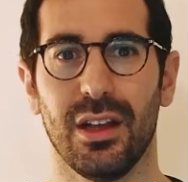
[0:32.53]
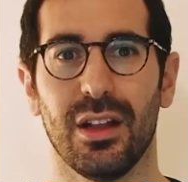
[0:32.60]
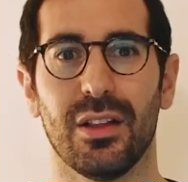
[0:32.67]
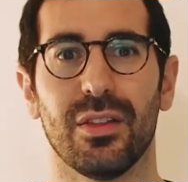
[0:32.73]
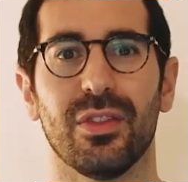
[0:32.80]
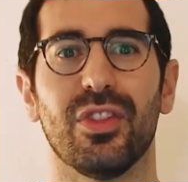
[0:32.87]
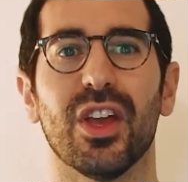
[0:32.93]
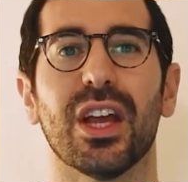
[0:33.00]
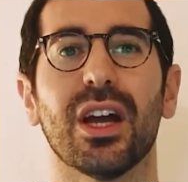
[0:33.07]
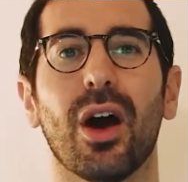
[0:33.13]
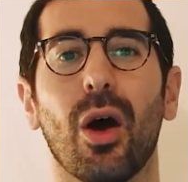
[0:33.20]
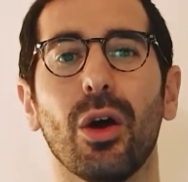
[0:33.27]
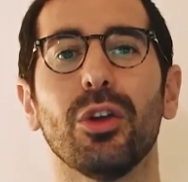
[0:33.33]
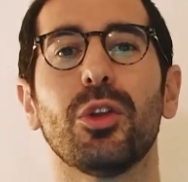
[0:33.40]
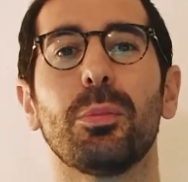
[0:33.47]
They
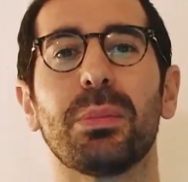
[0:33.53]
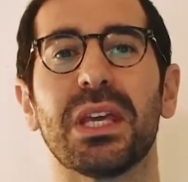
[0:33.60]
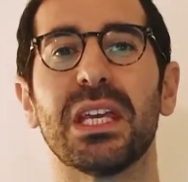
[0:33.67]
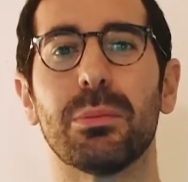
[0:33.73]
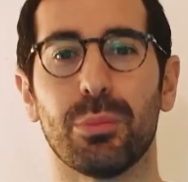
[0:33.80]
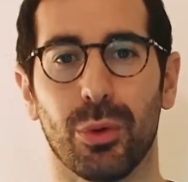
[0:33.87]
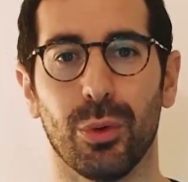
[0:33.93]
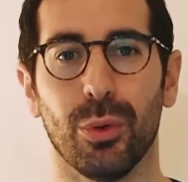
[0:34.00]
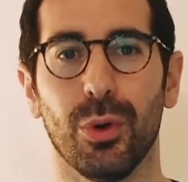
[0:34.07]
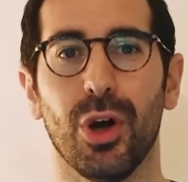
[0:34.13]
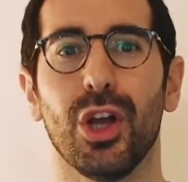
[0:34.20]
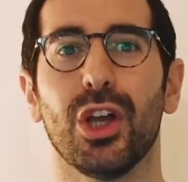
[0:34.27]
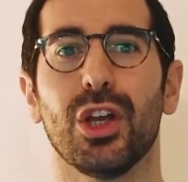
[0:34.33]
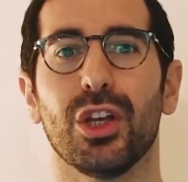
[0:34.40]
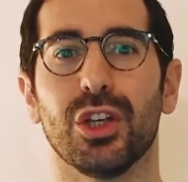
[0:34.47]
are the people
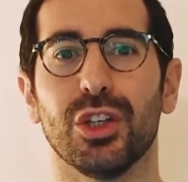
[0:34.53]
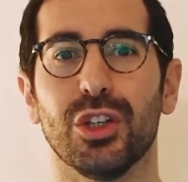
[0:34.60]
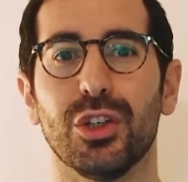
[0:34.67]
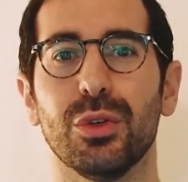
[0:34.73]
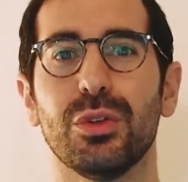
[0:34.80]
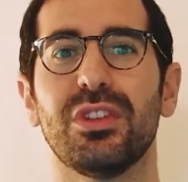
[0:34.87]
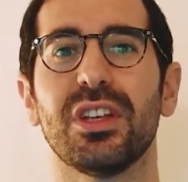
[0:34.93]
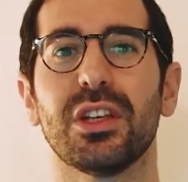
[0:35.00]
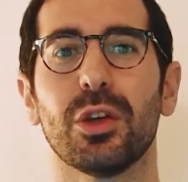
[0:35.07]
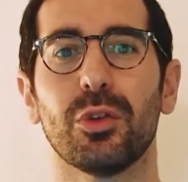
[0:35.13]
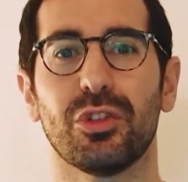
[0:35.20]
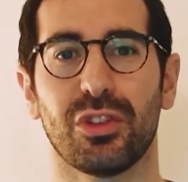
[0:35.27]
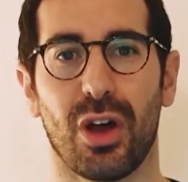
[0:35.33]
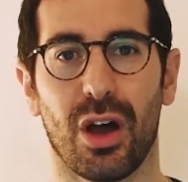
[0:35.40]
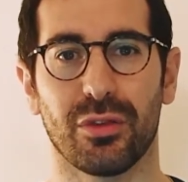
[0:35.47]
using your
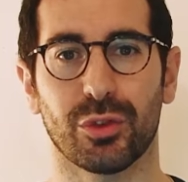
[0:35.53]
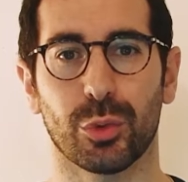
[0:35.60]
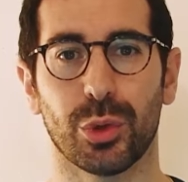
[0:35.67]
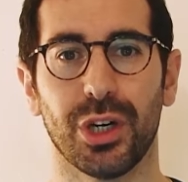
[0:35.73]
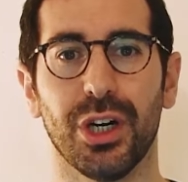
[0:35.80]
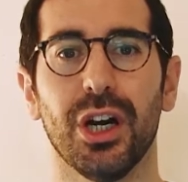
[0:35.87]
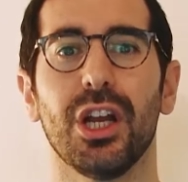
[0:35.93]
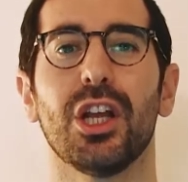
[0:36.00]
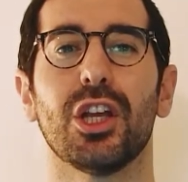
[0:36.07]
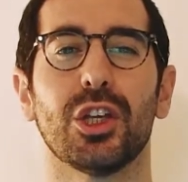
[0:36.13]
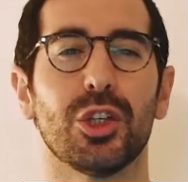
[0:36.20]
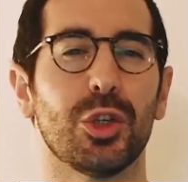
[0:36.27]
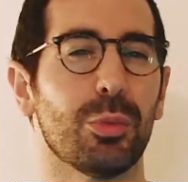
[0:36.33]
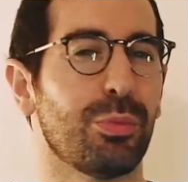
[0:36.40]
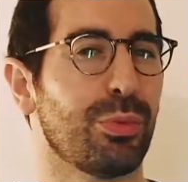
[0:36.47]
software,
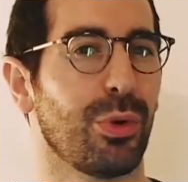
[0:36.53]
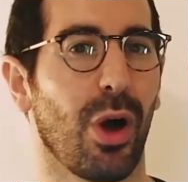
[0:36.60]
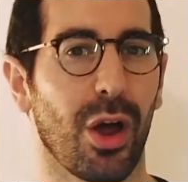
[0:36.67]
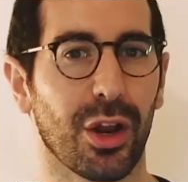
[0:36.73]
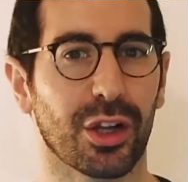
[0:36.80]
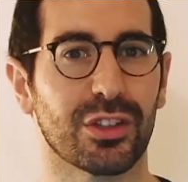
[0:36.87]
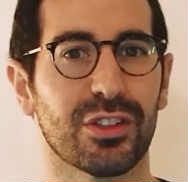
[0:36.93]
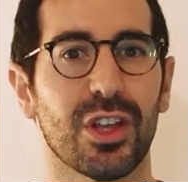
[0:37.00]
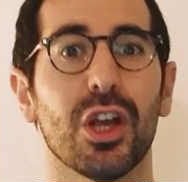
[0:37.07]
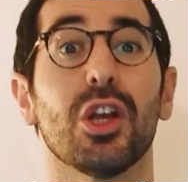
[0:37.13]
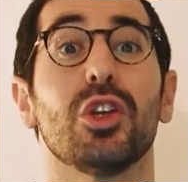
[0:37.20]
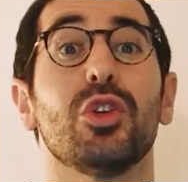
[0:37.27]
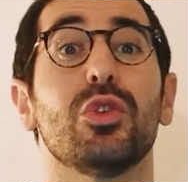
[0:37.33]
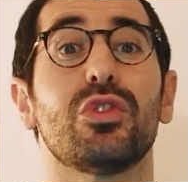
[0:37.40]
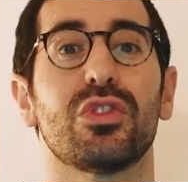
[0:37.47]
your products,
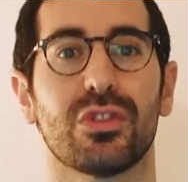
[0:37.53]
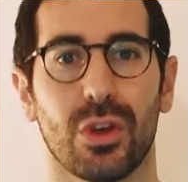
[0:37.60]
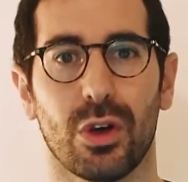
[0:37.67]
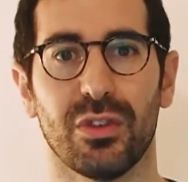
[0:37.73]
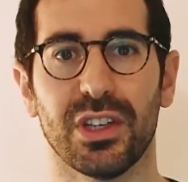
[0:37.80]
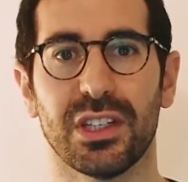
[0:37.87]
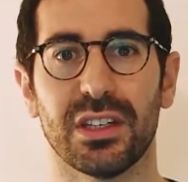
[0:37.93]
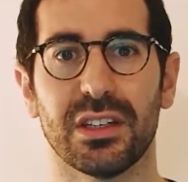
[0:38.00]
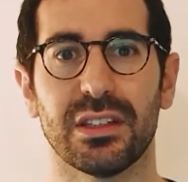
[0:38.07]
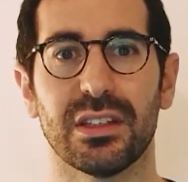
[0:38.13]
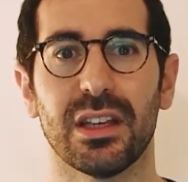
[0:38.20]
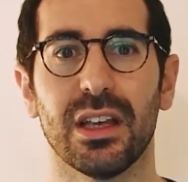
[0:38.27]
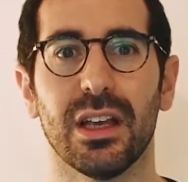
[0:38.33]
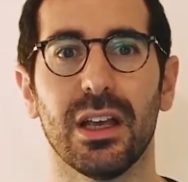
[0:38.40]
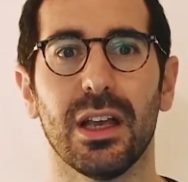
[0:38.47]
your services,
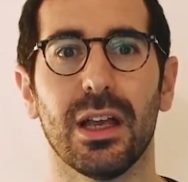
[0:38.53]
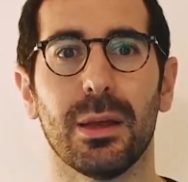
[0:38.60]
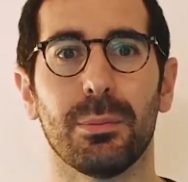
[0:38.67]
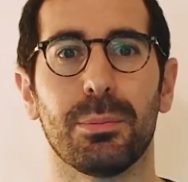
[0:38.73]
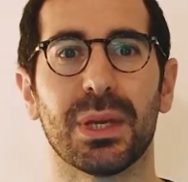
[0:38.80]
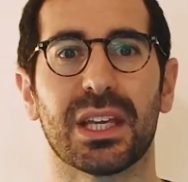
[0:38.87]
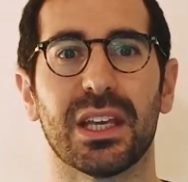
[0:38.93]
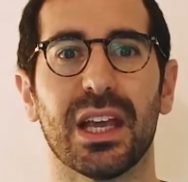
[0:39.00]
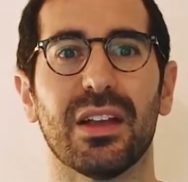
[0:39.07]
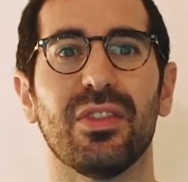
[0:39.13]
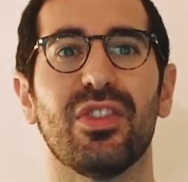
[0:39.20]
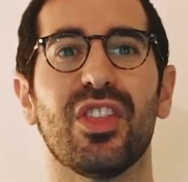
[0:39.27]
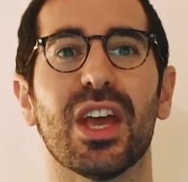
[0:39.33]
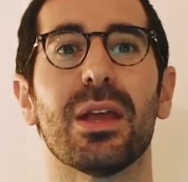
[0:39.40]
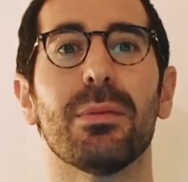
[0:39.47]
and
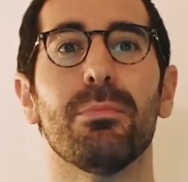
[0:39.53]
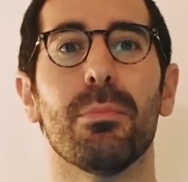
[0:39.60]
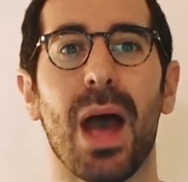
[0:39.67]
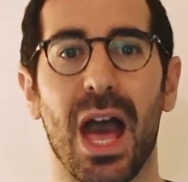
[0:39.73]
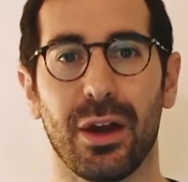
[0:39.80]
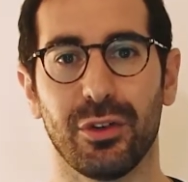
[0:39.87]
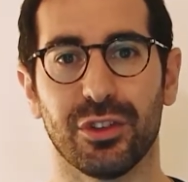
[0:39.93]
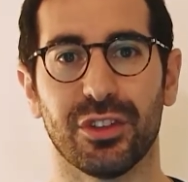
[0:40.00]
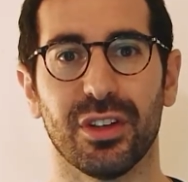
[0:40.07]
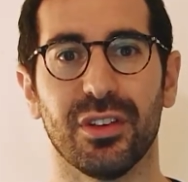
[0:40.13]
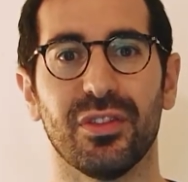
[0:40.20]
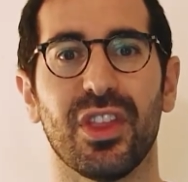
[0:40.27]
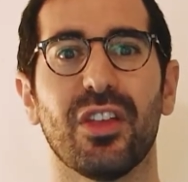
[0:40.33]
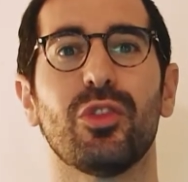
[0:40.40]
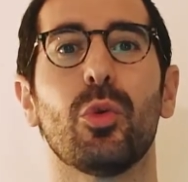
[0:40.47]
they matters.
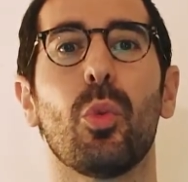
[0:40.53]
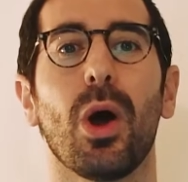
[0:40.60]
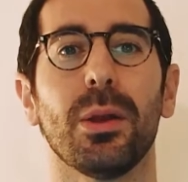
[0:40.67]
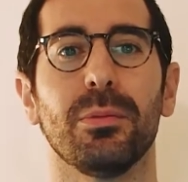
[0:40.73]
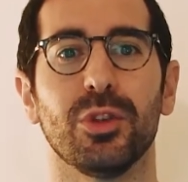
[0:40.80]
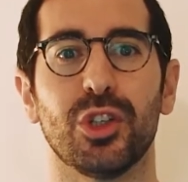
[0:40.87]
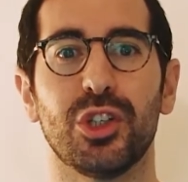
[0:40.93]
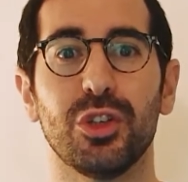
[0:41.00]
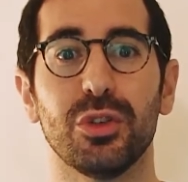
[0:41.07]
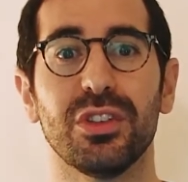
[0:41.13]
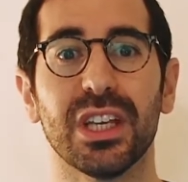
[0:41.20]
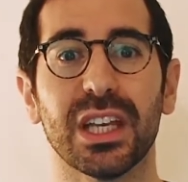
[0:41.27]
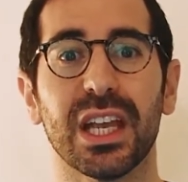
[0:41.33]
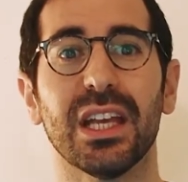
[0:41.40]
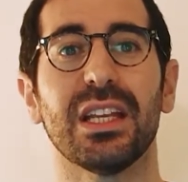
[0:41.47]
They're the one
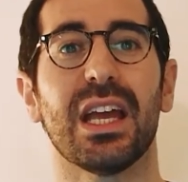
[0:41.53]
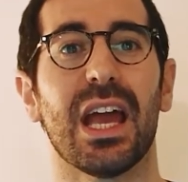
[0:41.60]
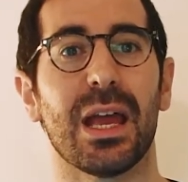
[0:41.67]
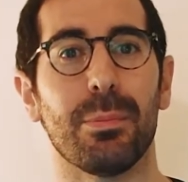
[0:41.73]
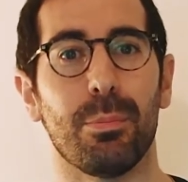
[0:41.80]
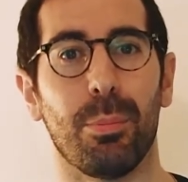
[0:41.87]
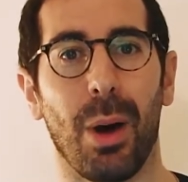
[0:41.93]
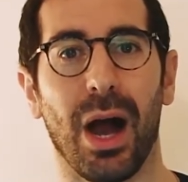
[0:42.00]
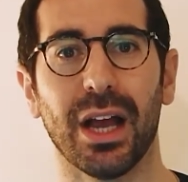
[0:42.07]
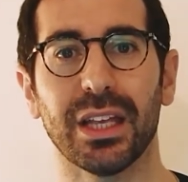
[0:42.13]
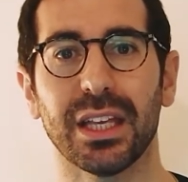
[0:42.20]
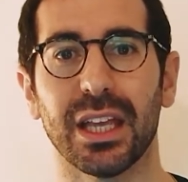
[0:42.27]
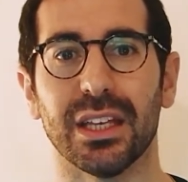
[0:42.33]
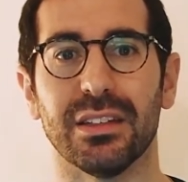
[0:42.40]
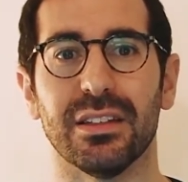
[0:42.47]
using it and buying
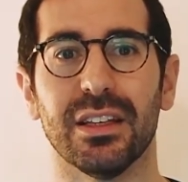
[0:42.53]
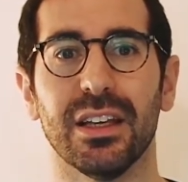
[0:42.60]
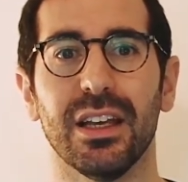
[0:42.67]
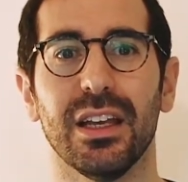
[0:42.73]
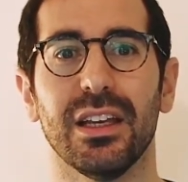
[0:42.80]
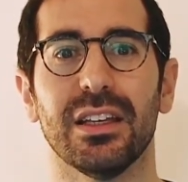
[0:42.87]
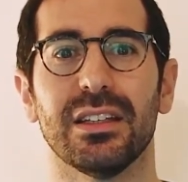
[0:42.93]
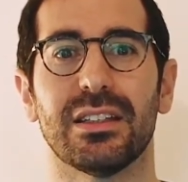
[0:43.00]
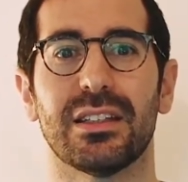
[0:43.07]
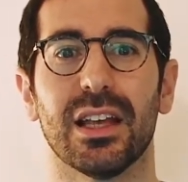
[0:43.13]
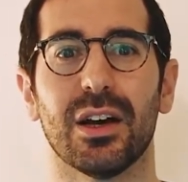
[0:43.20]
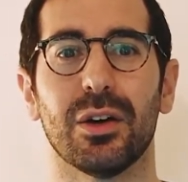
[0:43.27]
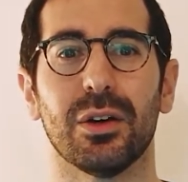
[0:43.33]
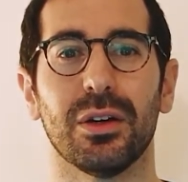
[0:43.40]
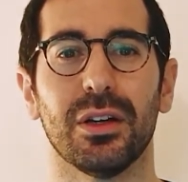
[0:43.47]
it.
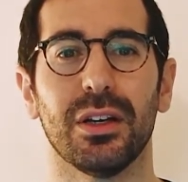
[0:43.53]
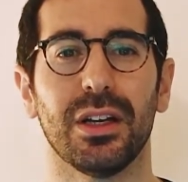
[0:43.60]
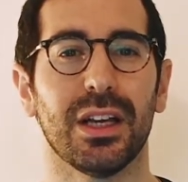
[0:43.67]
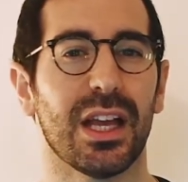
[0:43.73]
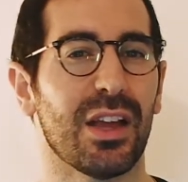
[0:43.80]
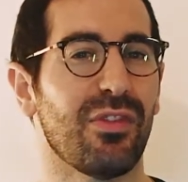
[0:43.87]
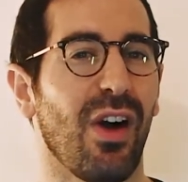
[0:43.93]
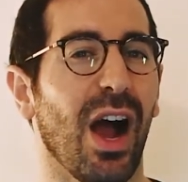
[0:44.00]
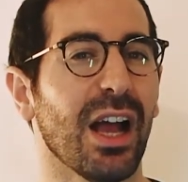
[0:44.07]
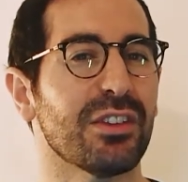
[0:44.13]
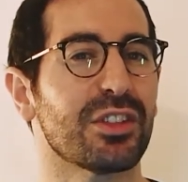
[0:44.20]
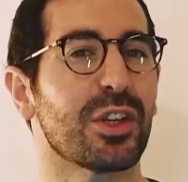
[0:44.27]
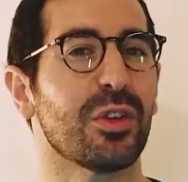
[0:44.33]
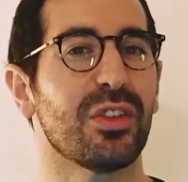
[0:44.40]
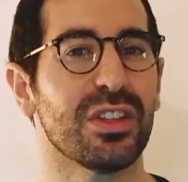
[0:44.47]
So if I
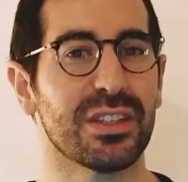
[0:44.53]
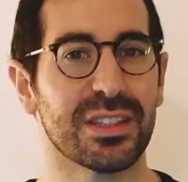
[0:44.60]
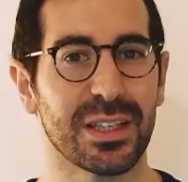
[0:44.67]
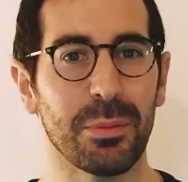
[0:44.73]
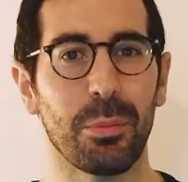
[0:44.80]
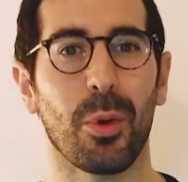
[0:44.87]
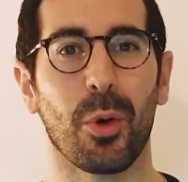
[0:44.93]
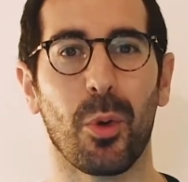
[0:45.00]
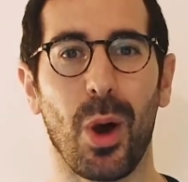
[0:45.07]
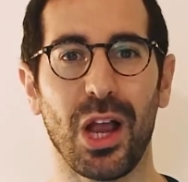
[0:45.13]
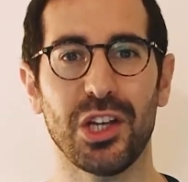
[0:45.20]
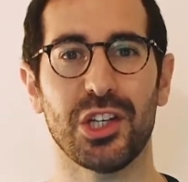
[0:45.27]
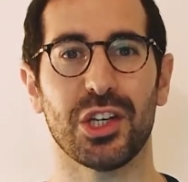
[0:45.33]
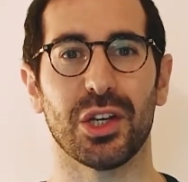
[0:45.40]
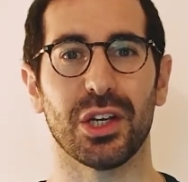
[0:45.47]
ask you this simple
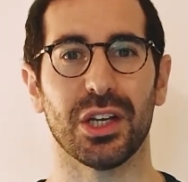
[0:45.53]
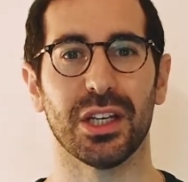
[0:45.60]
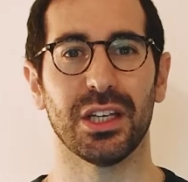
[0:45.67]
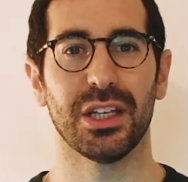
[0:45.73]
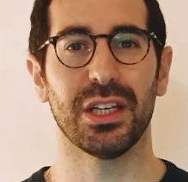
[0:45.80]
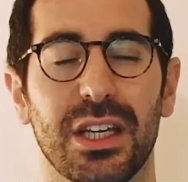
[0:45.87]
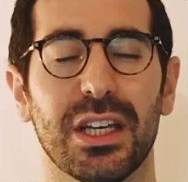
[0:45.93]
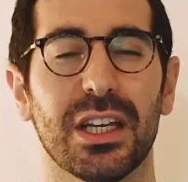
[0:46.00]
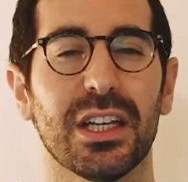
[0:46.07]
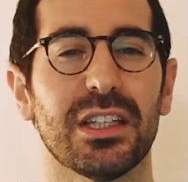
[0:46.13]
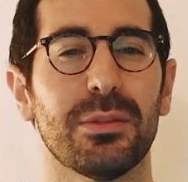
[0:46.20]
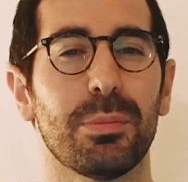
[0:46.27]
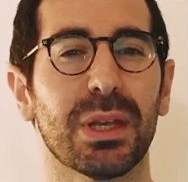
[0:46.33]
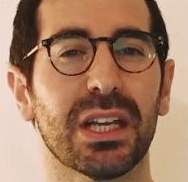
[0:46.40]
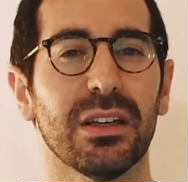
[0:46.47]
question, it's
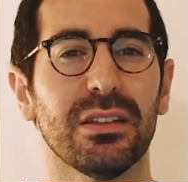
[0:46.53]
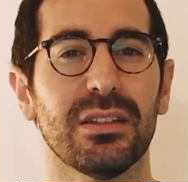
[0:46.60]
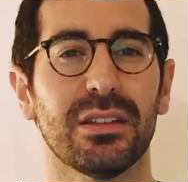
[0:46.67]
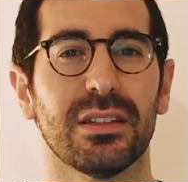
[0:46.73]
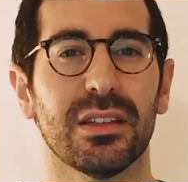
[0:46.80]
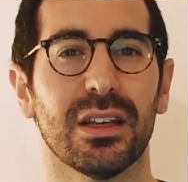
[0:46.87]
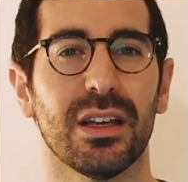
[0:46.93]
because